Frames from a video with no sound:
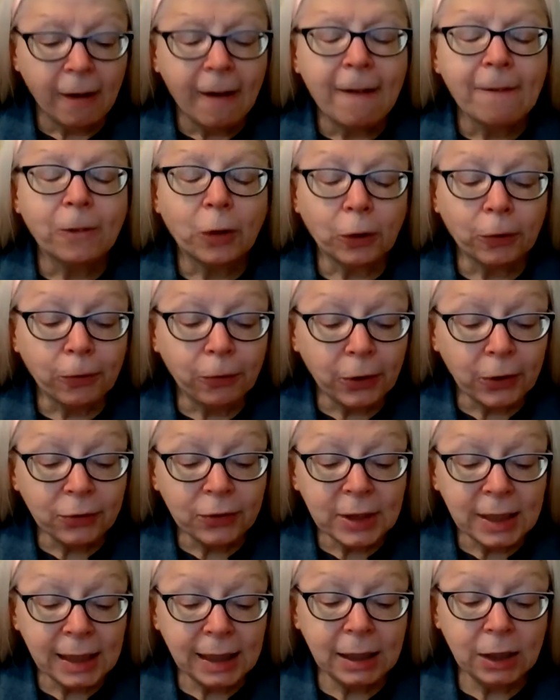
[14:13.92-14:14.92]
For
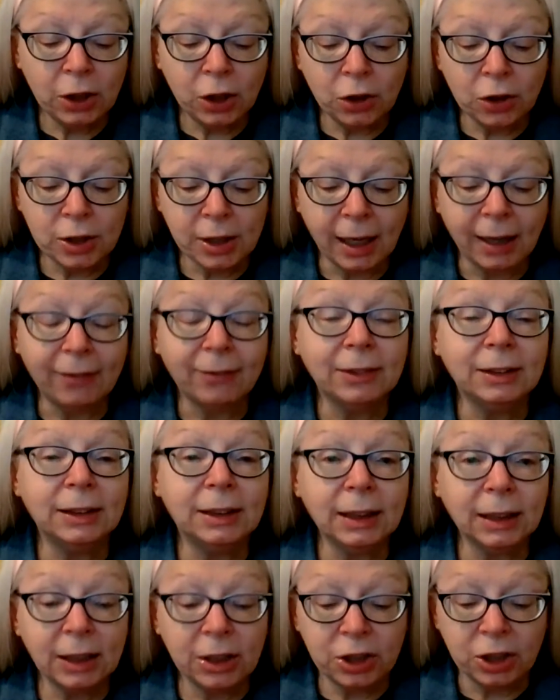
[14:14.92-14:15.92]
15 years I have
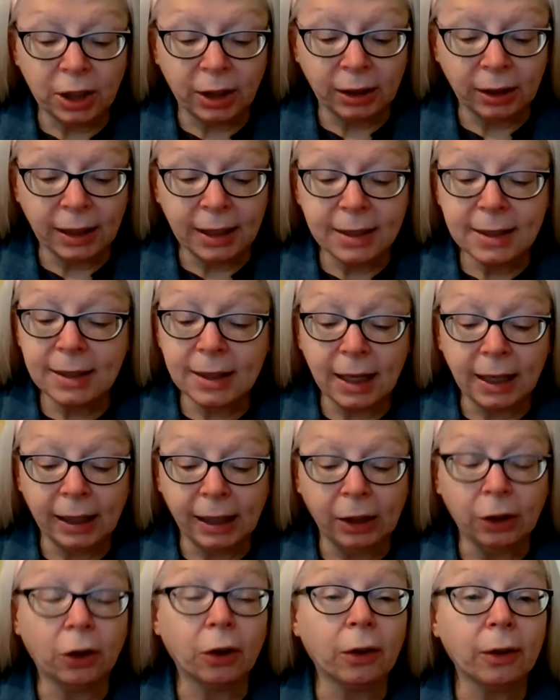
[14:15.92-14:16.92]
diligently
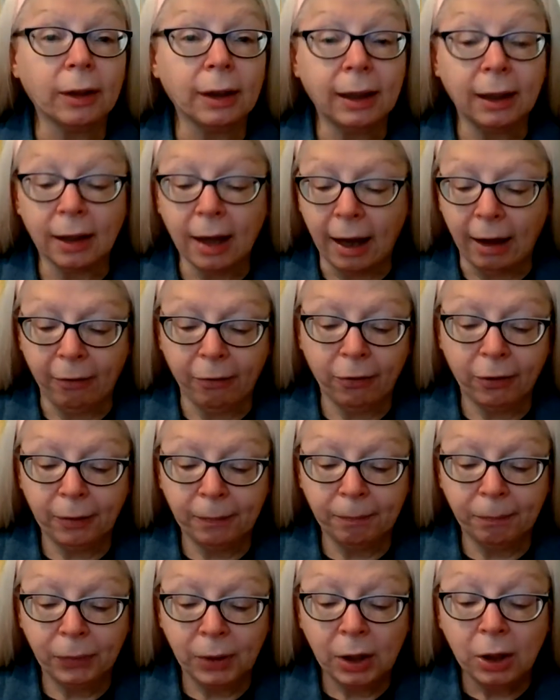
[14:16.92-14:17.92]
studied earthly life.
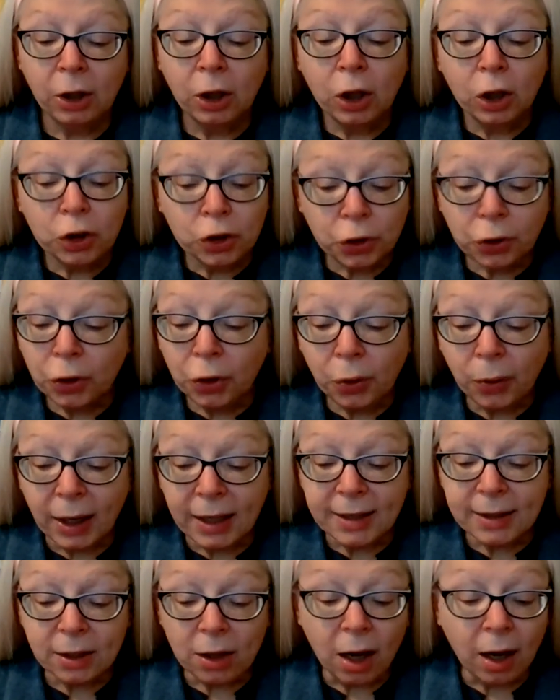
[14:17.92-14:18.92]
True, I
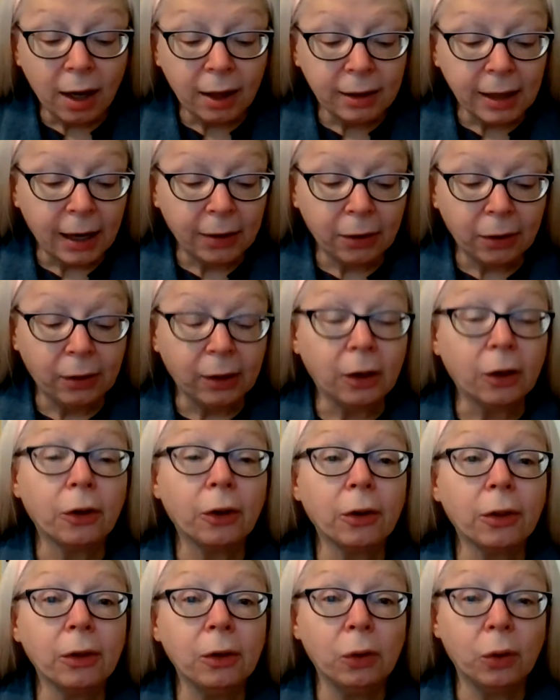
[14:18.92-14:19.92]
saw neither the
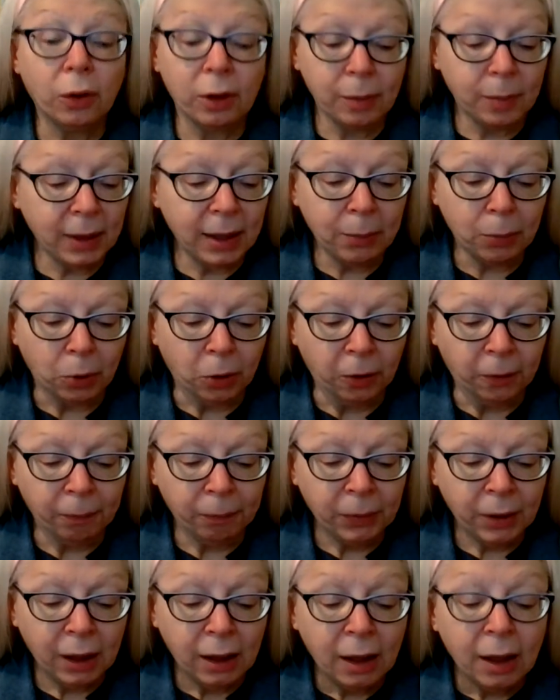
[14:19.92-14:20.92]
earth nor the people,
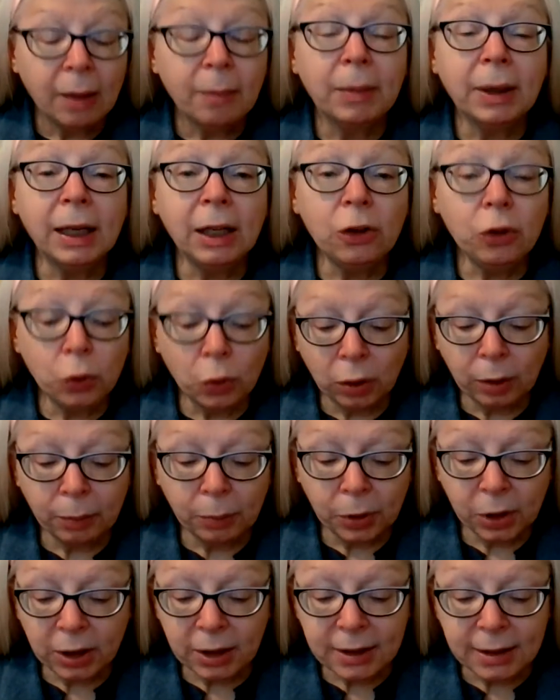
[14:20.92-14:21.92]
but in your
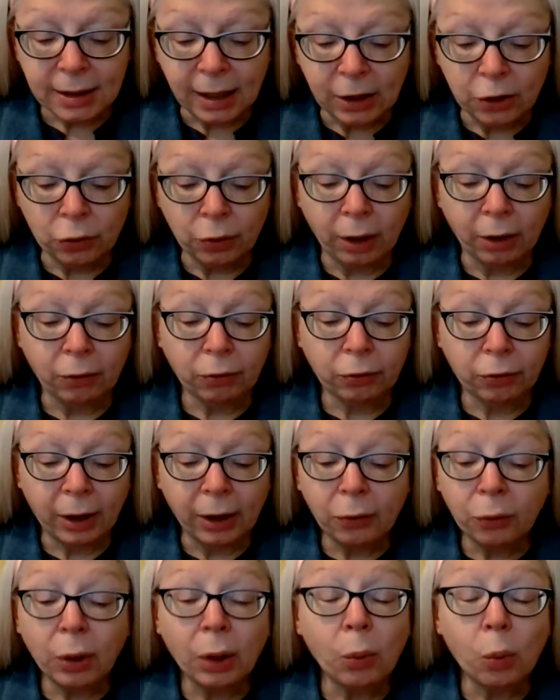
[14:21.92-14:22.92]
books I drank
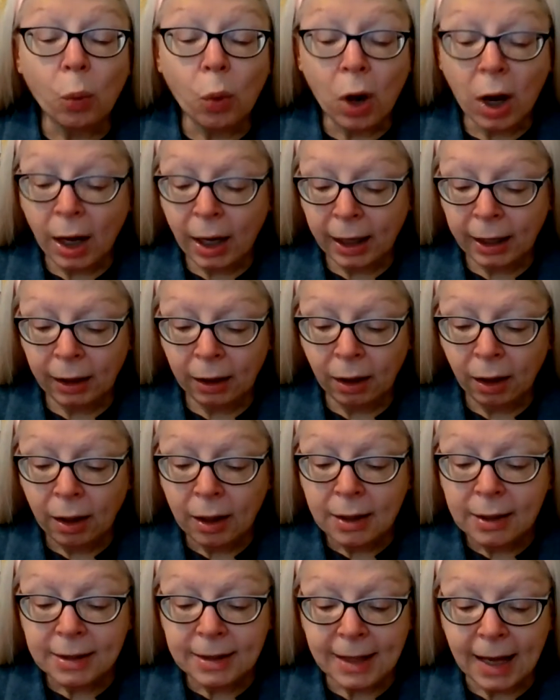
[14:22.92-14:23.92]
fragrant wine,
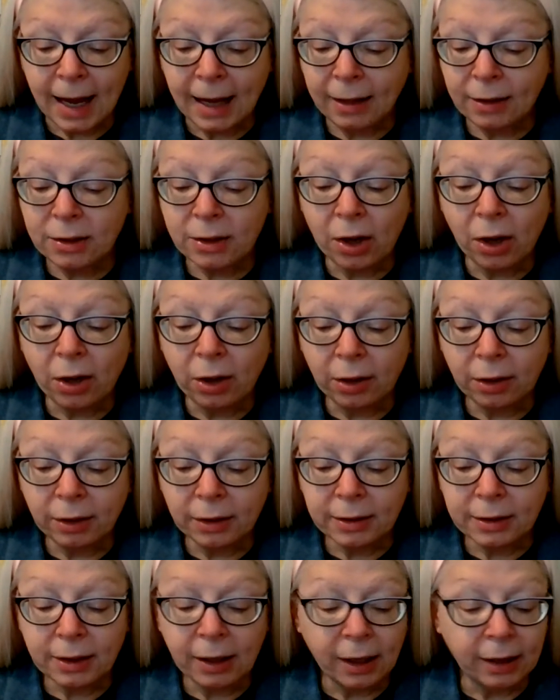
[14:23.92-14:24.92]
sang
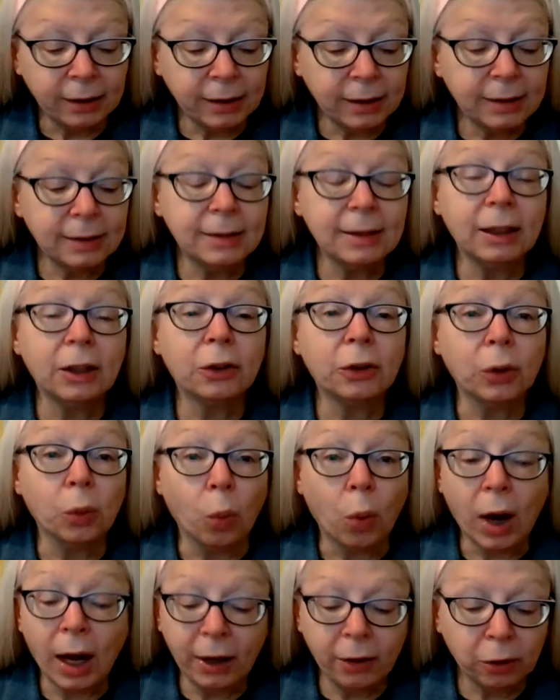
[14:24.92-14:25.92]
songs, hunted deer and
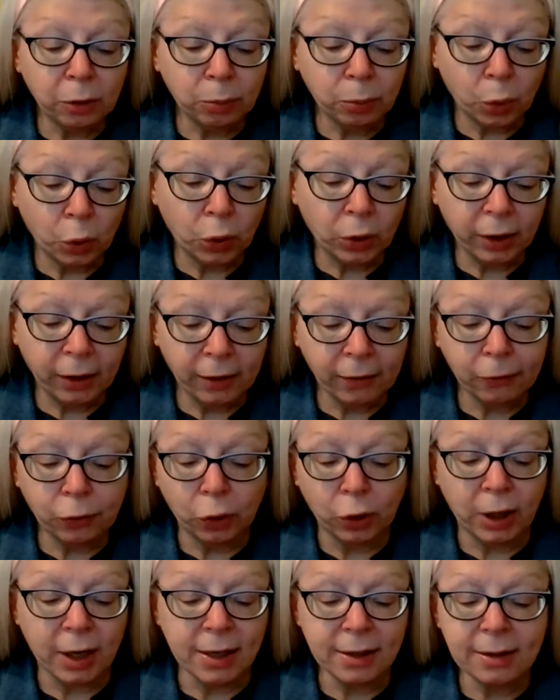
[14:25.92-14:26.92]
wild boar in the
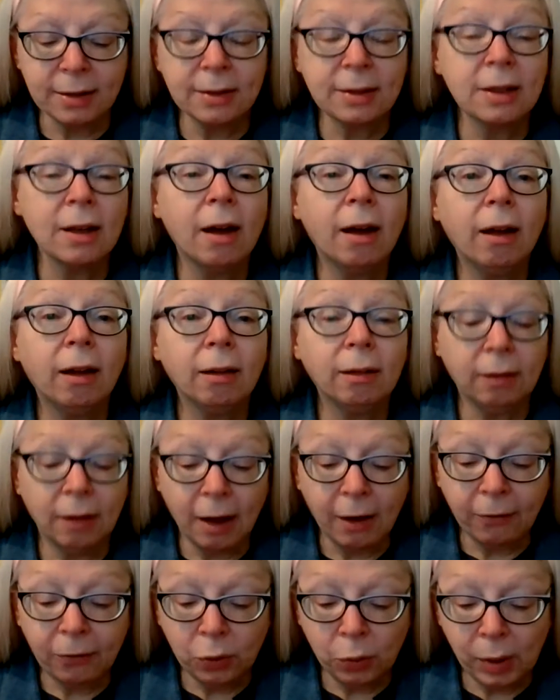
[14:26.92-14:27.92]
forests,
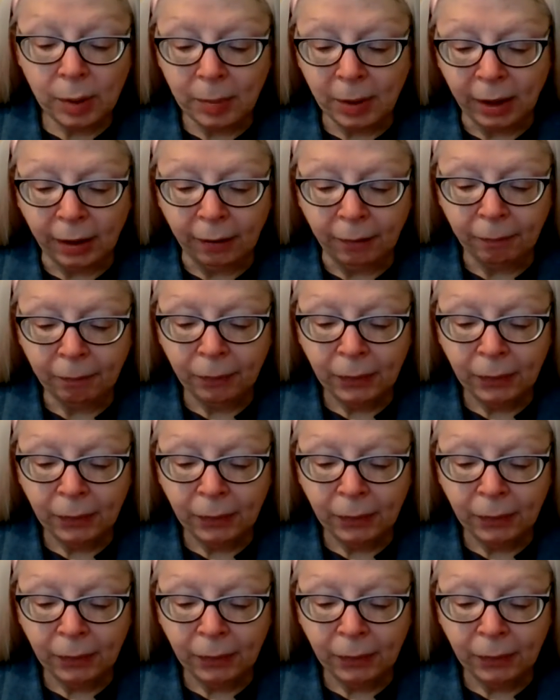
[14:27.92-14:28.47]
loved women,